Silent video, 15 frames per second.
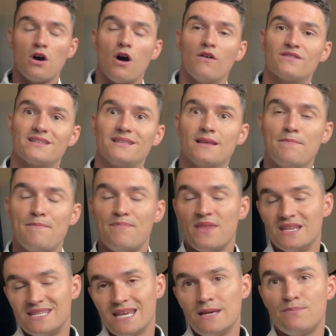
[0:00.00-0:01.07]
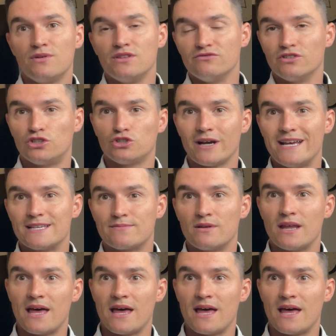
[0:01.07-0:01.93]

Obviously the deeper the retracement